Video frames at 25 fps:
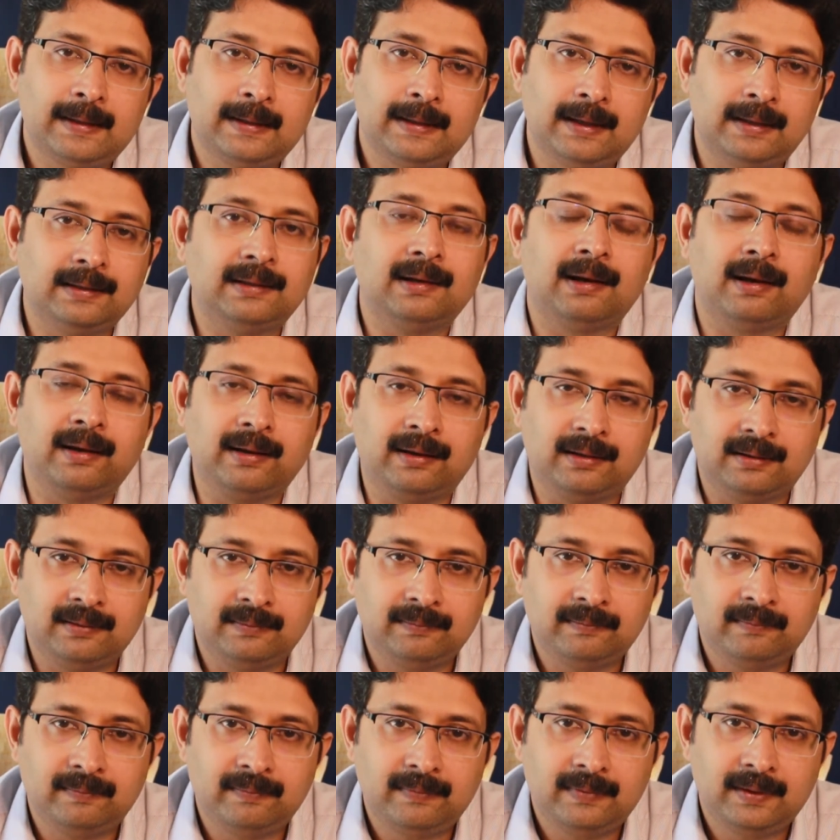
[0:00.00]
and the like.
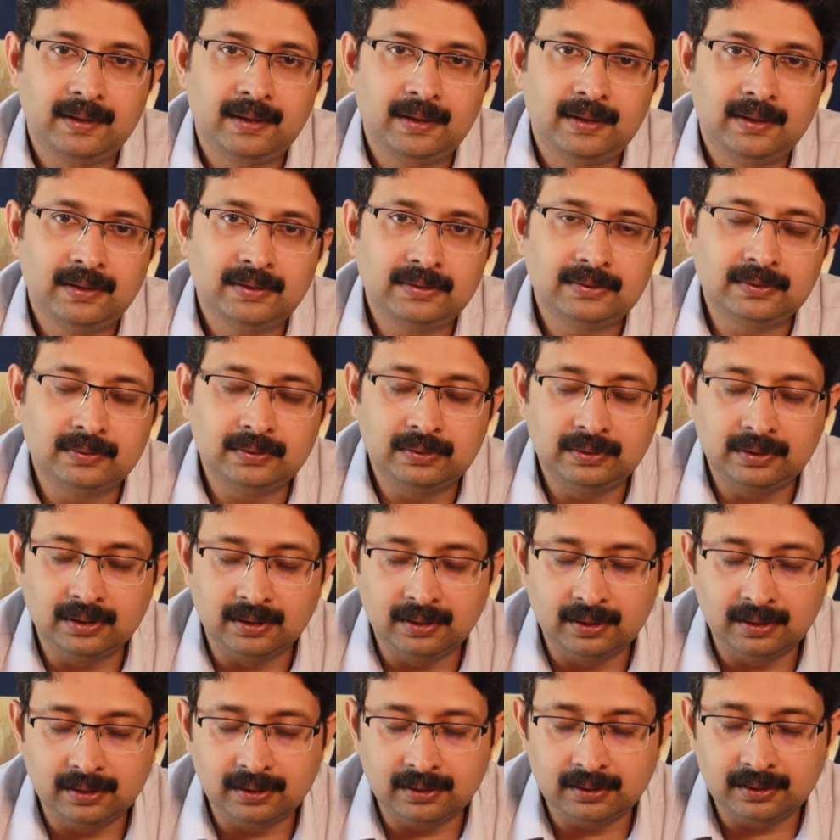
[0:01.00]
So
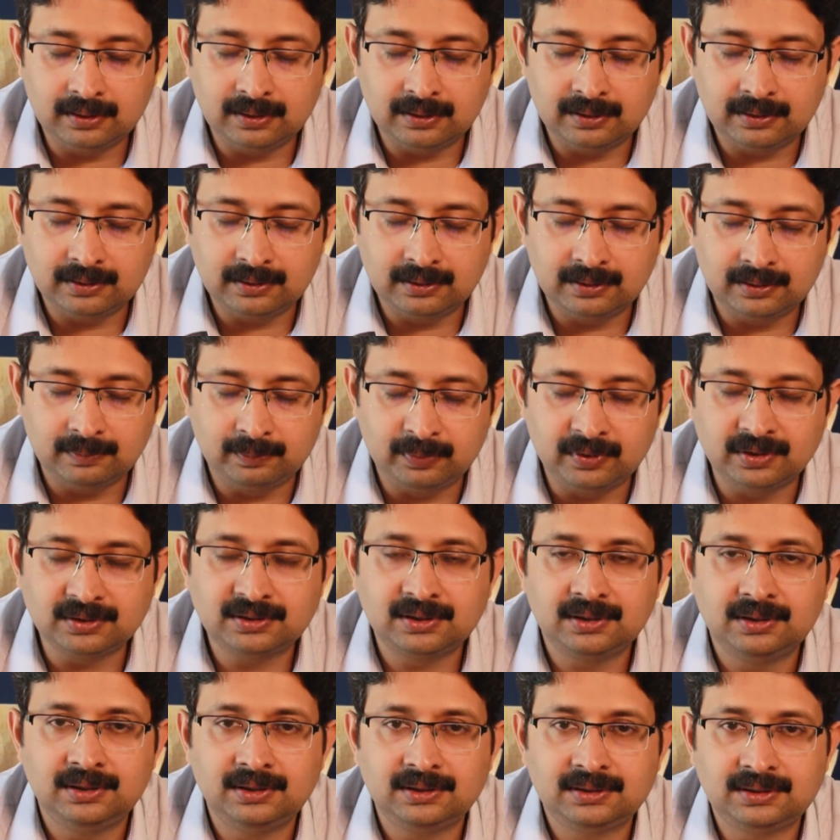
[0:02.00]
the
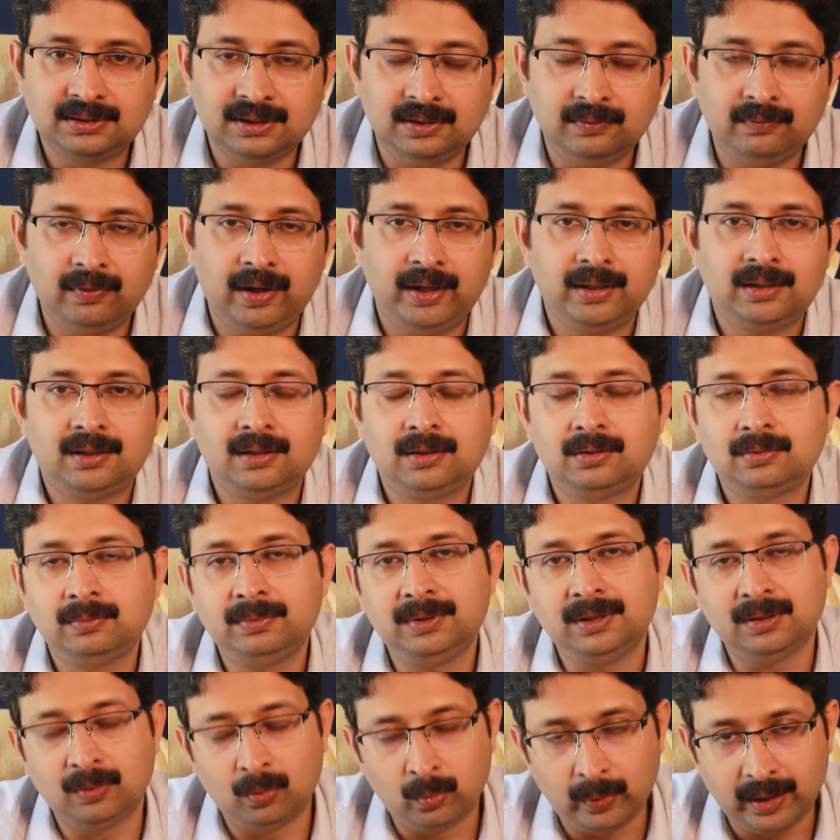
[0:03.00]
person is invited to
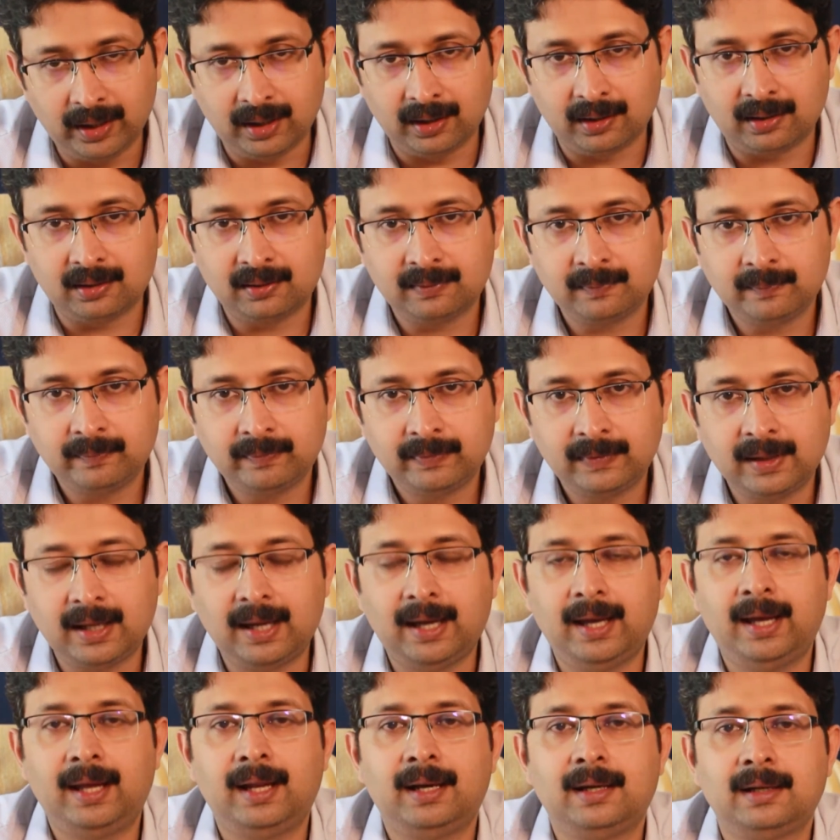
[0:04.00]
be aware
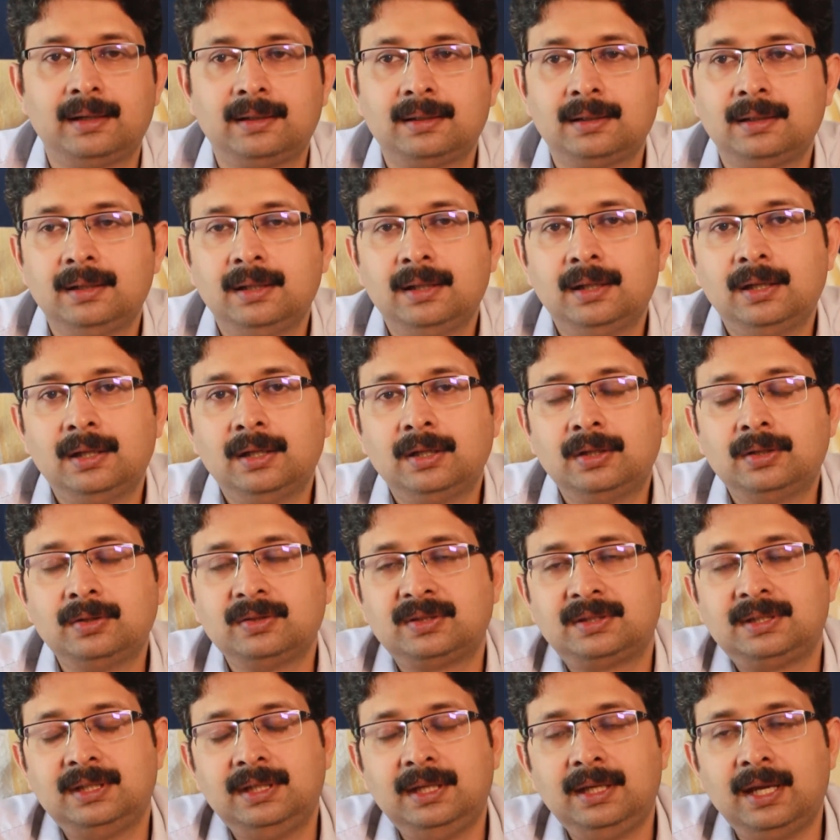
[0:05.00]
and to
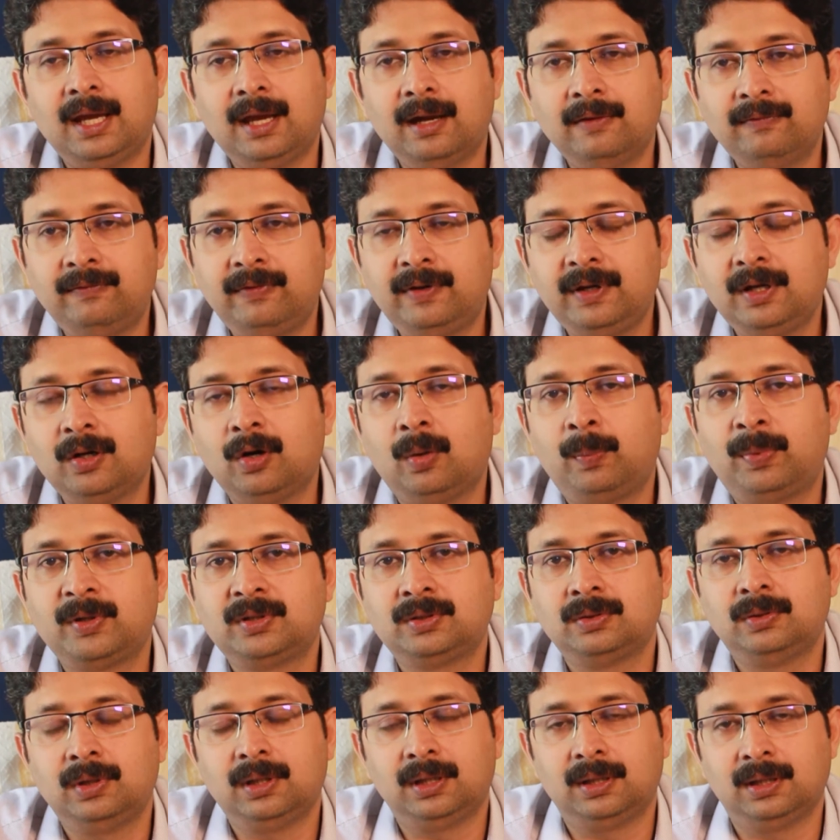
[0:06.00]
see every
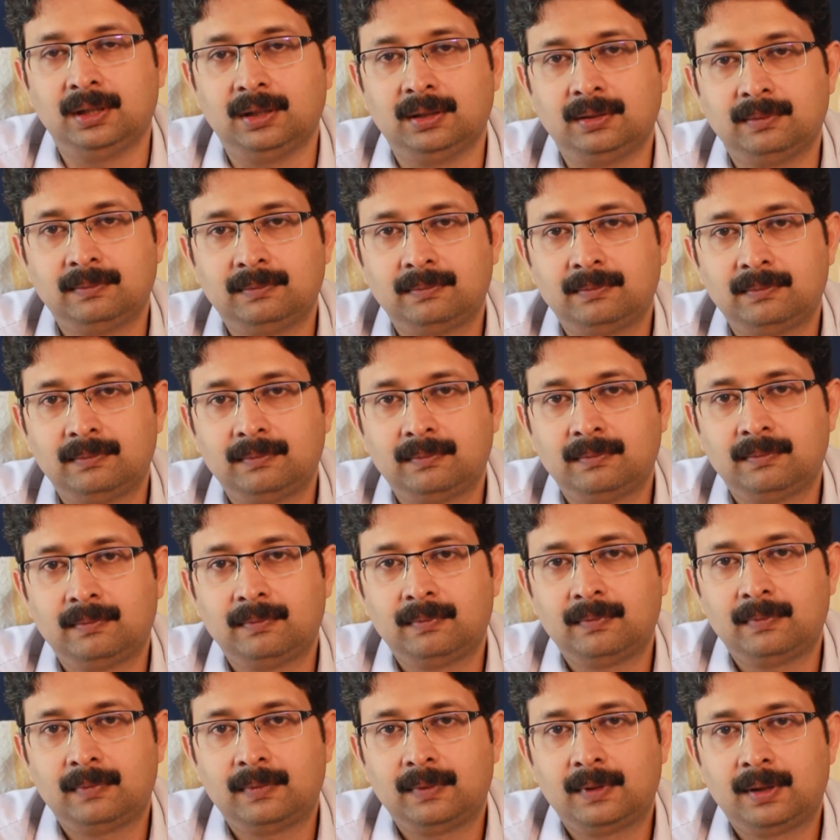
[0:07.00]
opportunity,
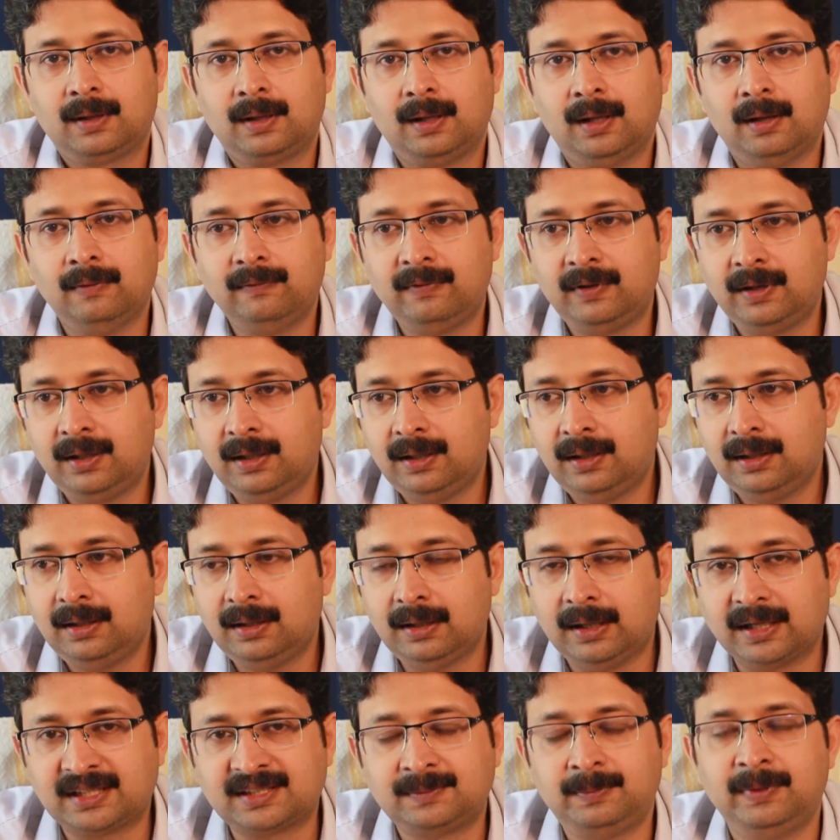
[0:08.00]
every
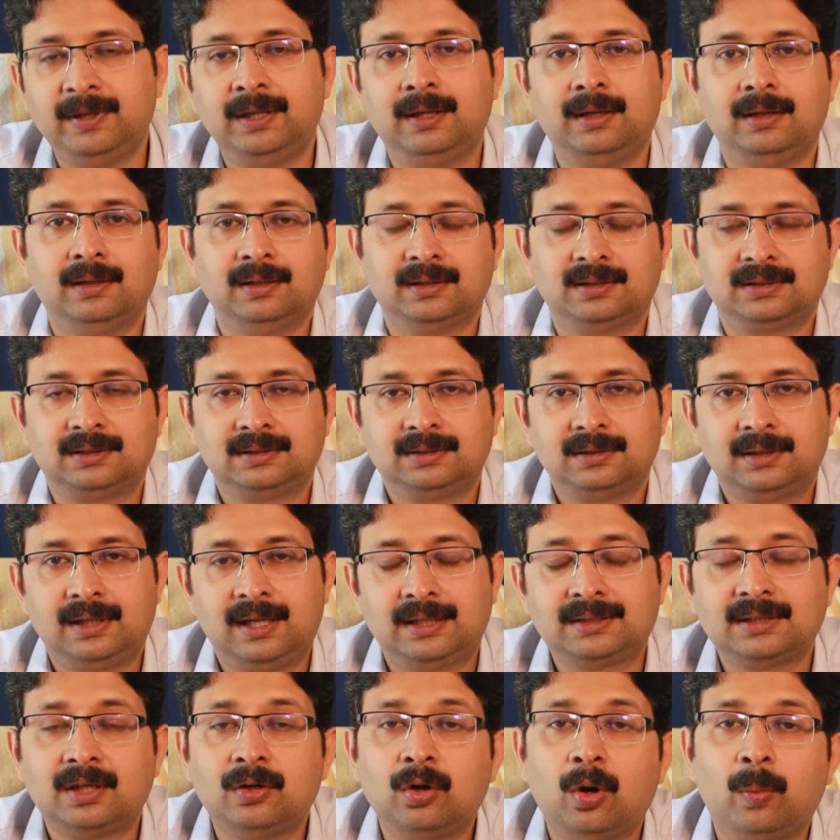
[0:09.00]
experience
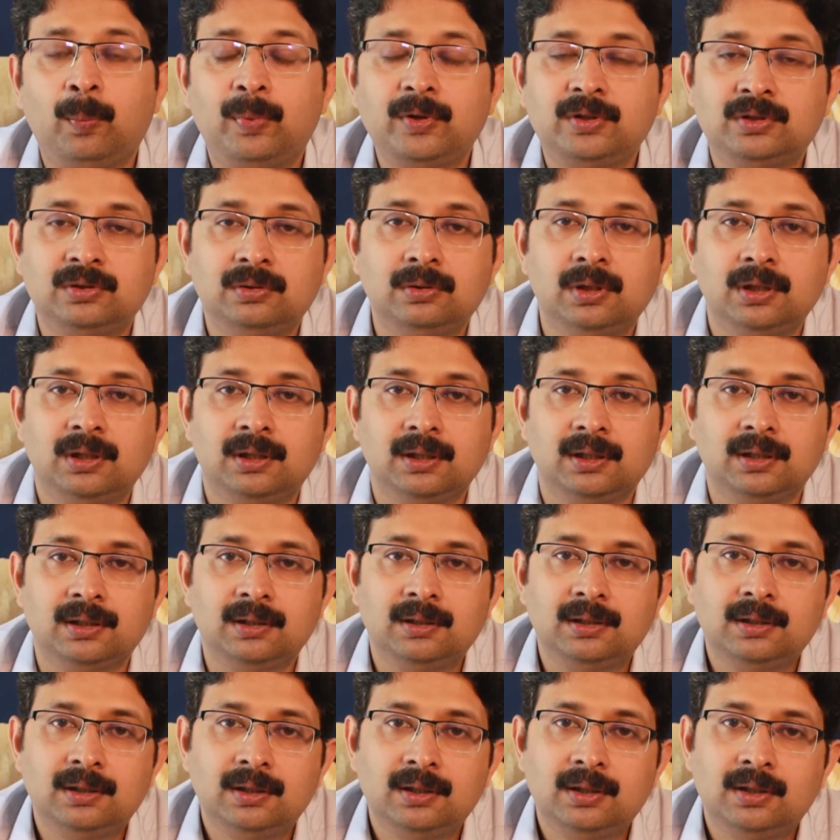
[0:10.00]
as an opportunity
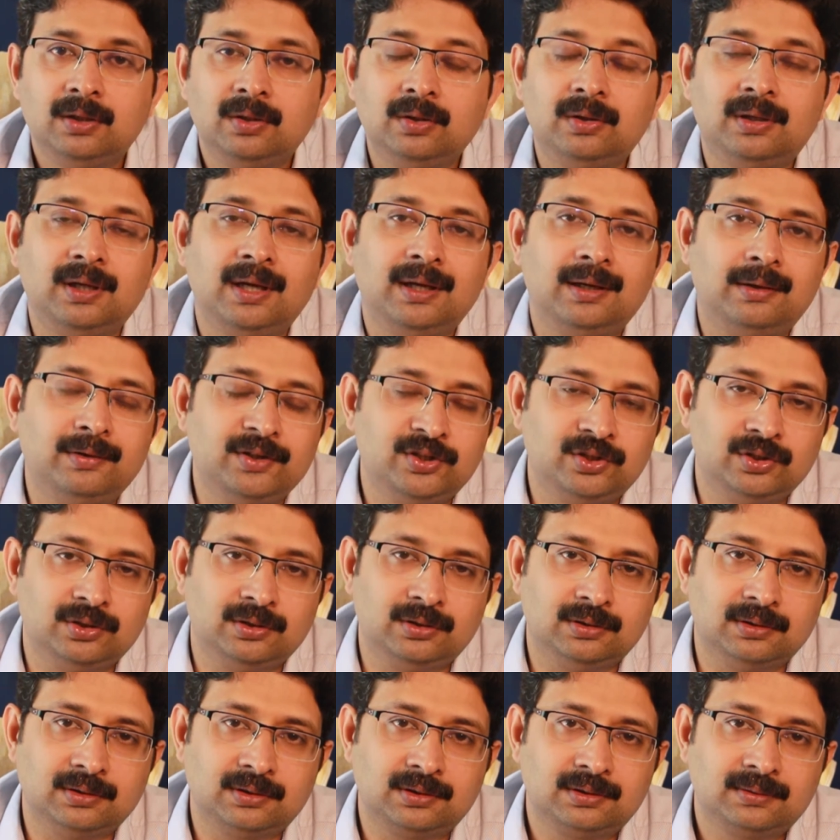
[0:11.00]
to take
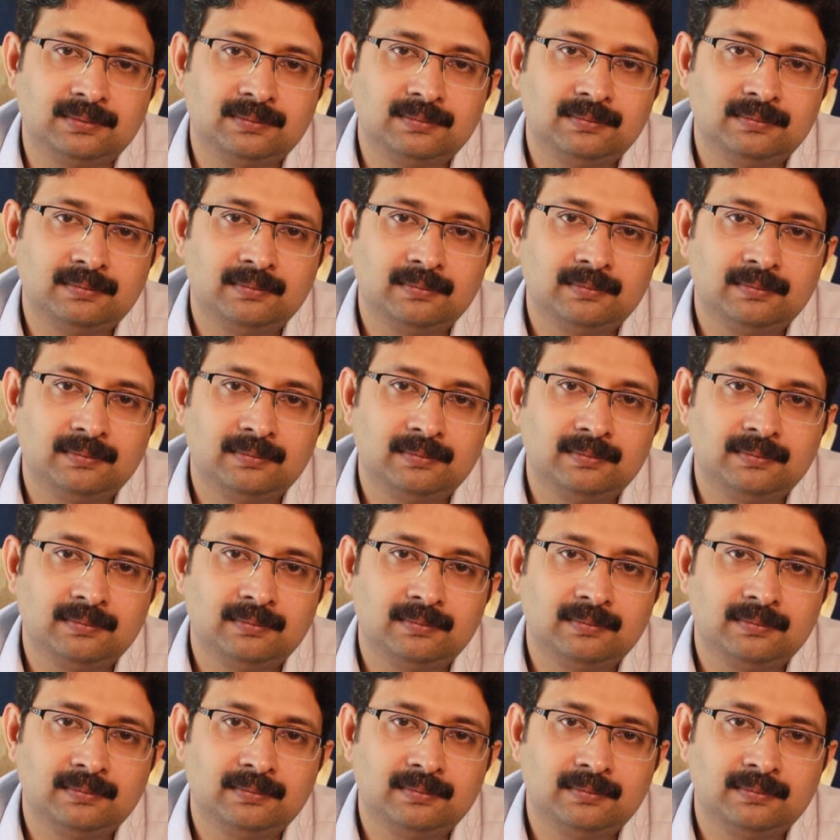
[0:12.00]
decisions.